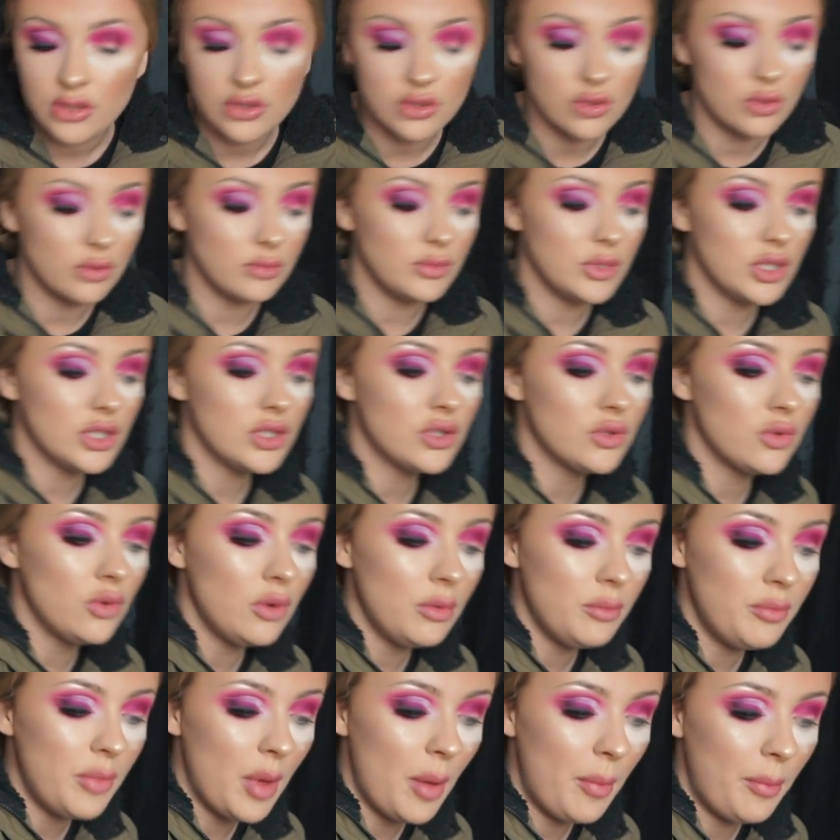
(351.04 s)
So I'm just
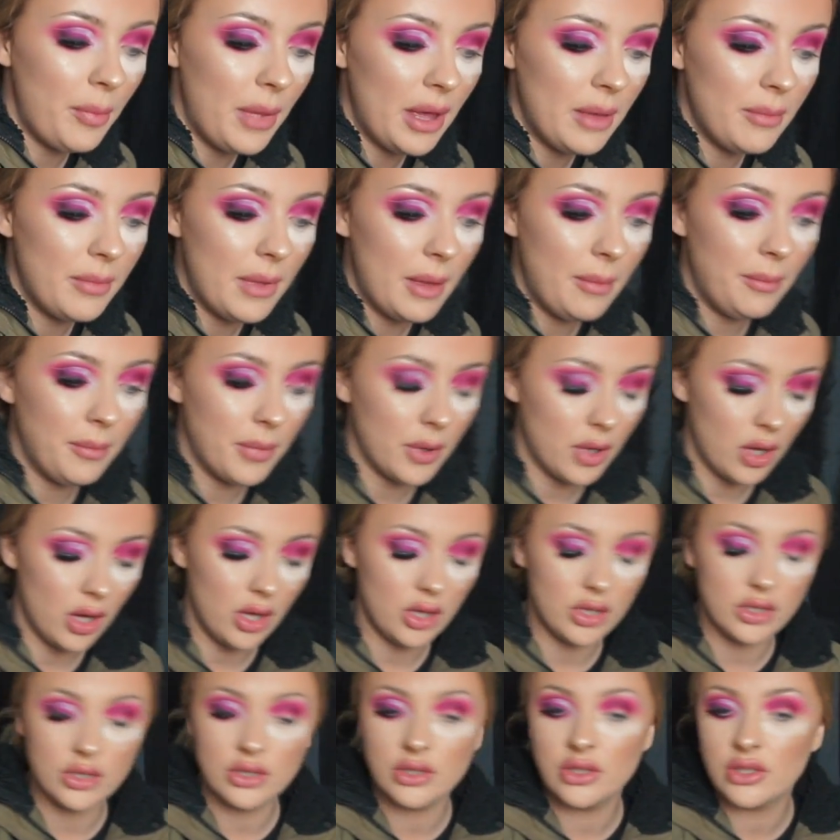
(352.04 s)
going bit by bit
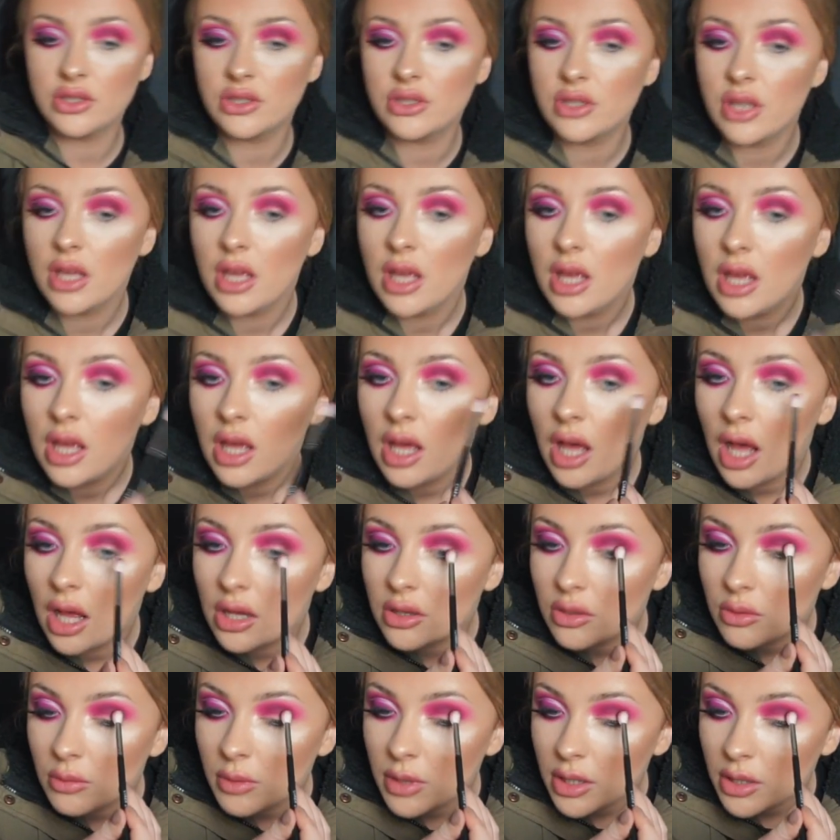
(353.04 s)
because I
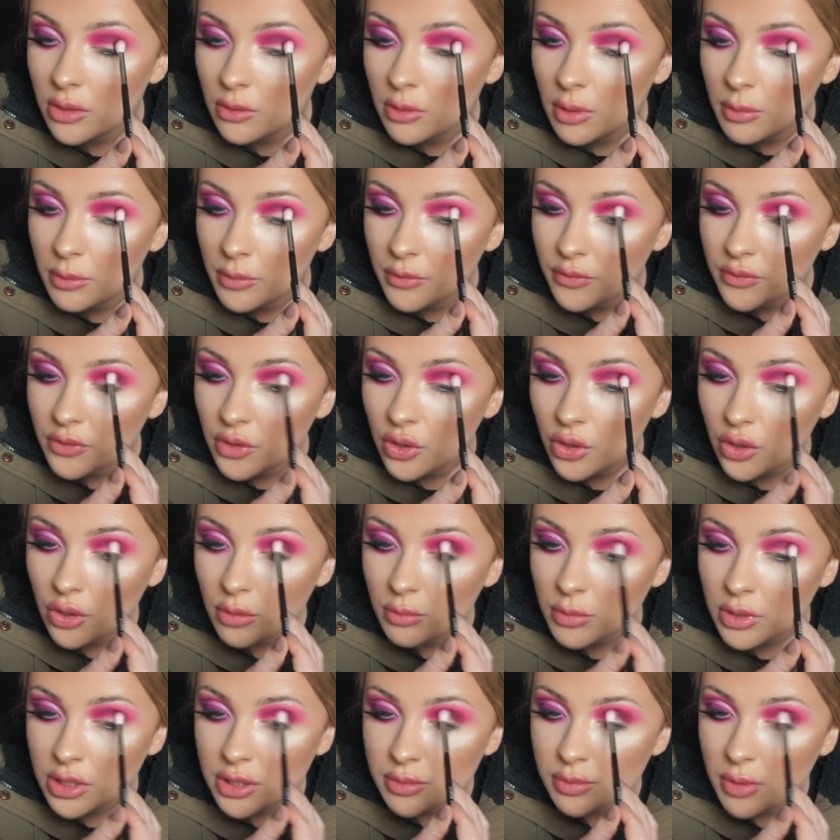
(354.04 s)
don't want to go in with
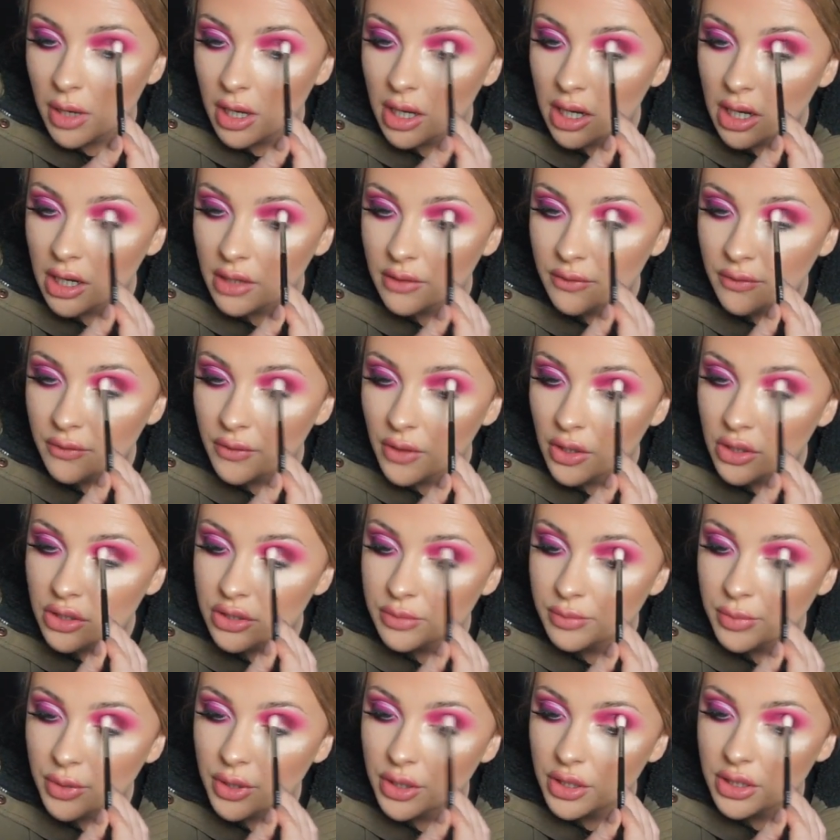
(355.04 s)
too much product
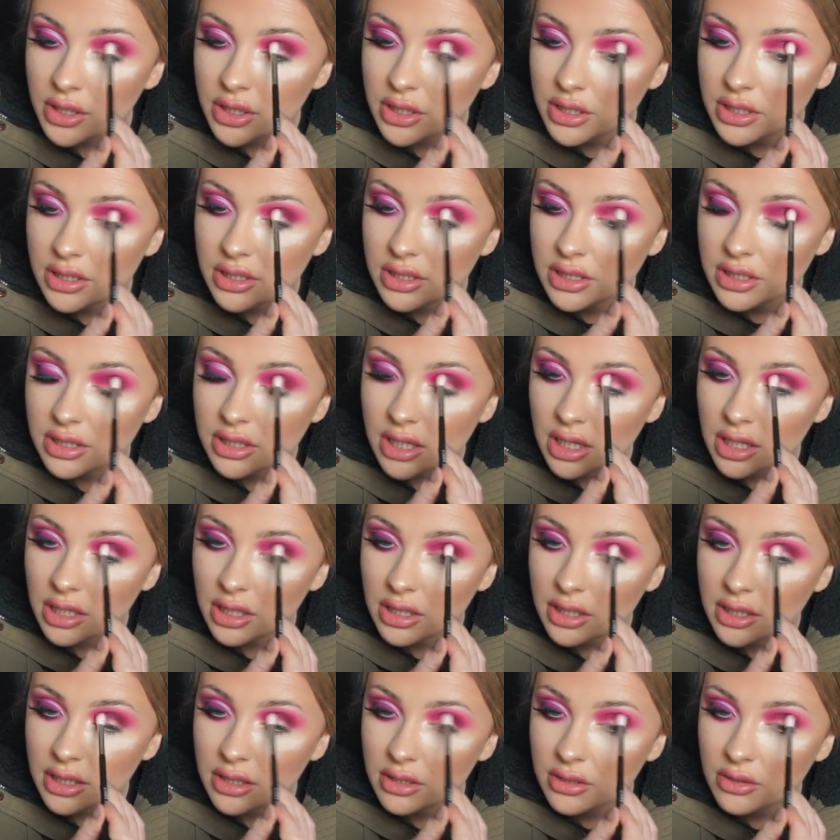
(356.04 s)
first, because
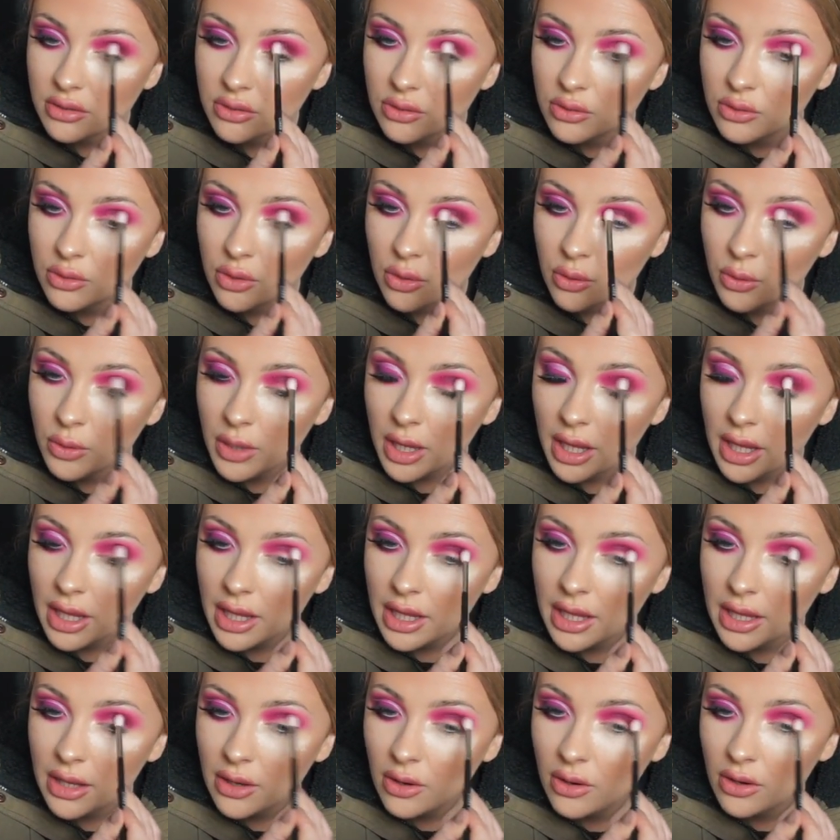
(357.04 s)
it'll either go
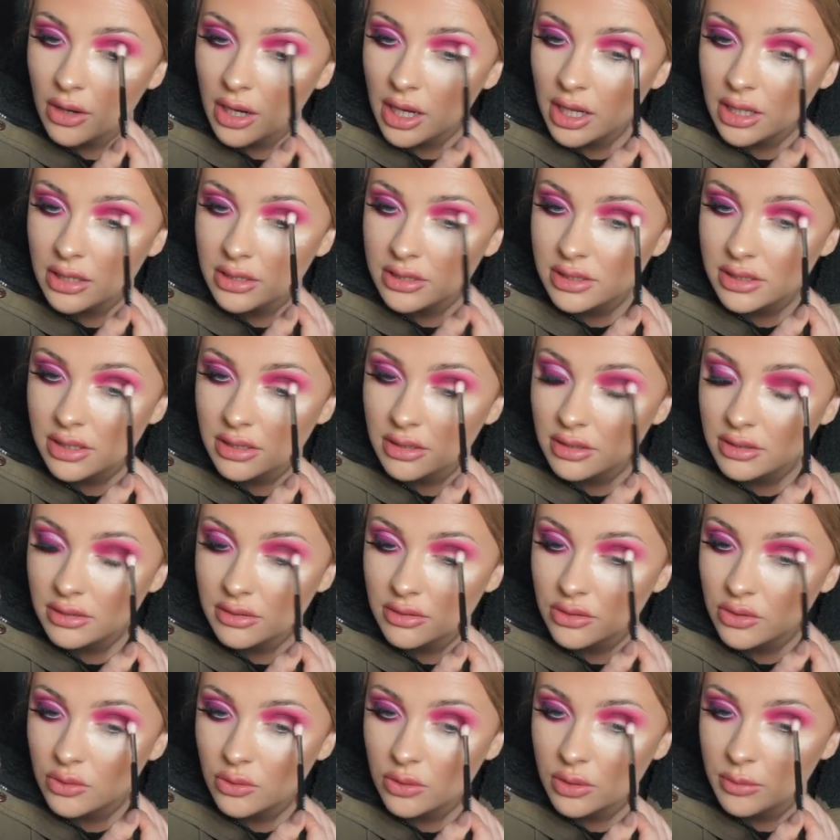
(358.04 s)
okay or else
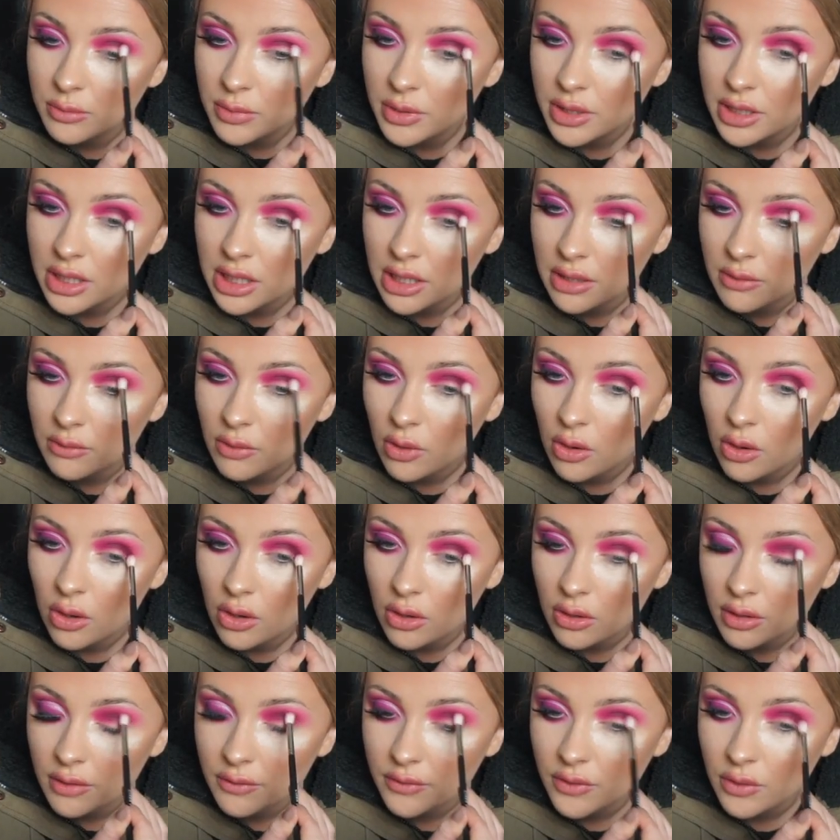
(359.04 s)
it'll go completely
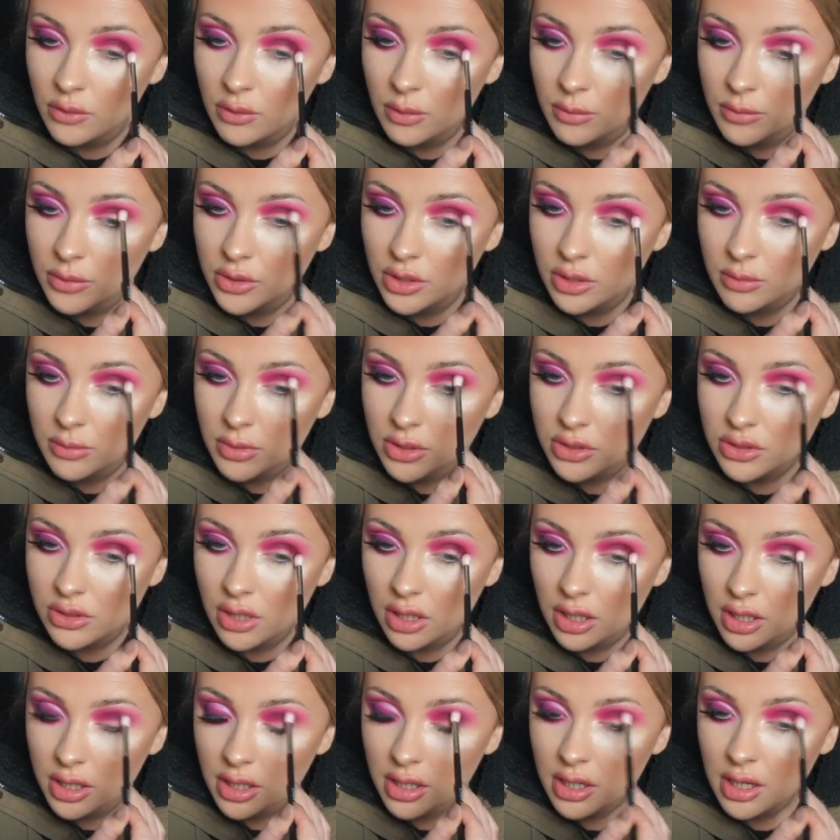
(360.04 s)
wrong if you go in with too much
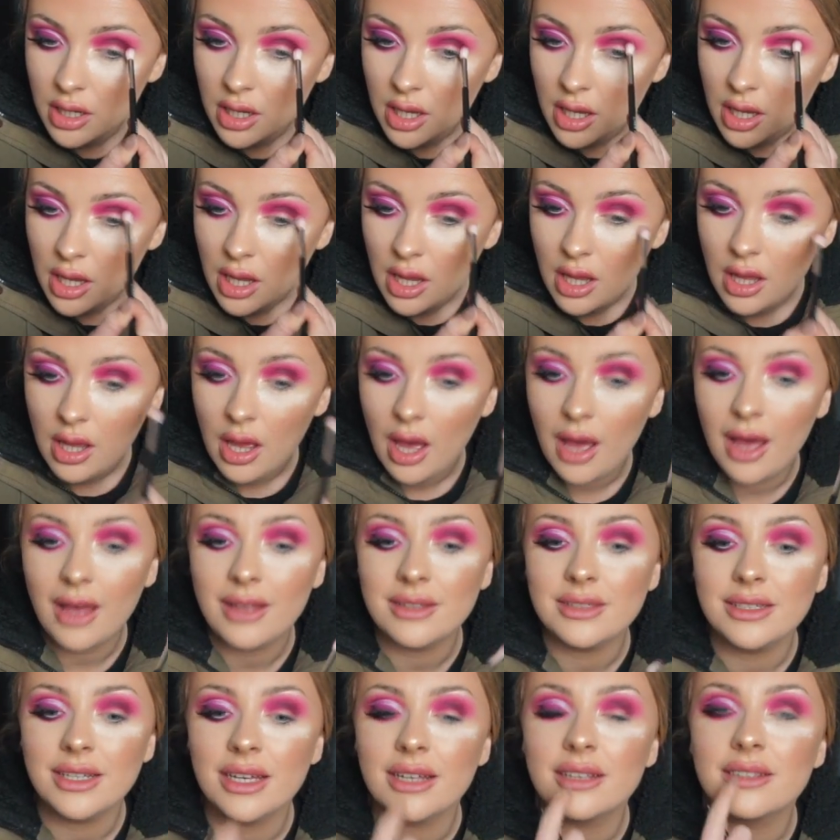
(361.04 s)
colour.
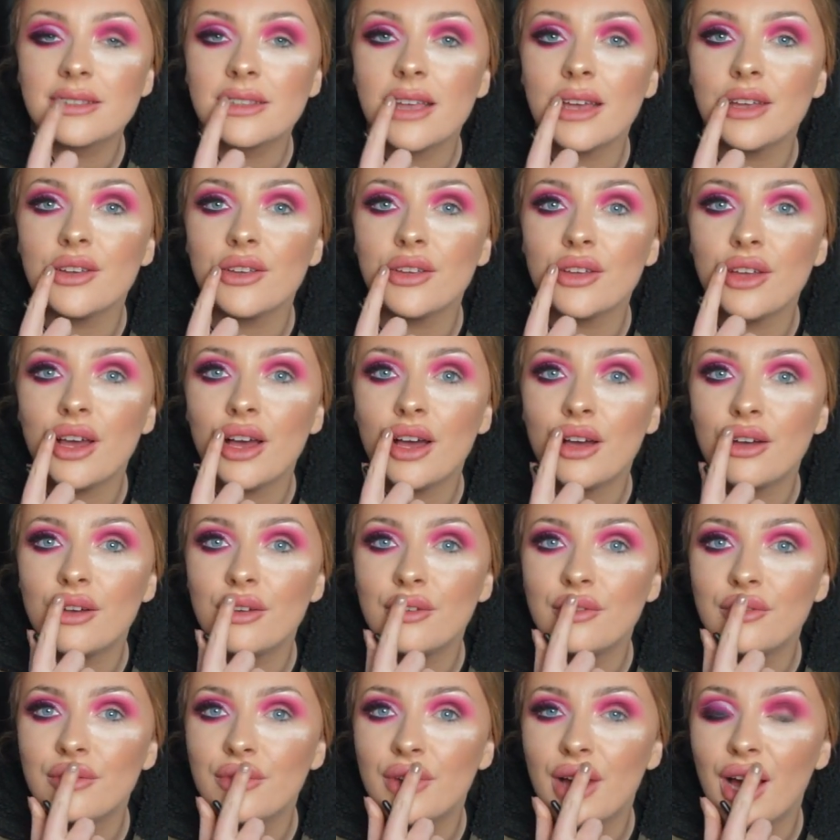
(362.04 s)
And yes, I do
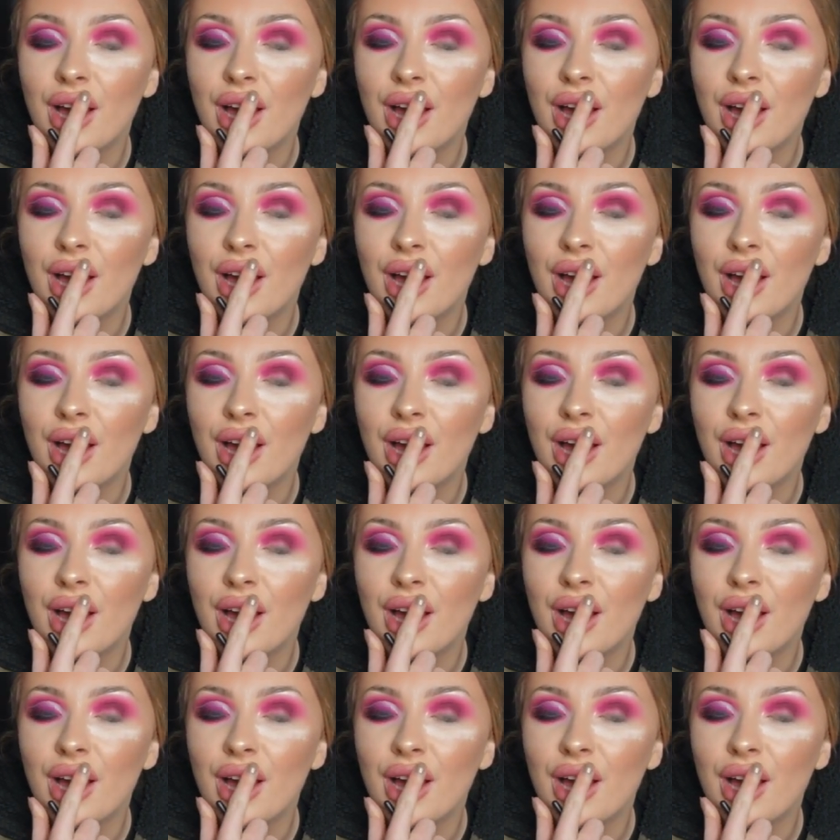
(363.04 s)
have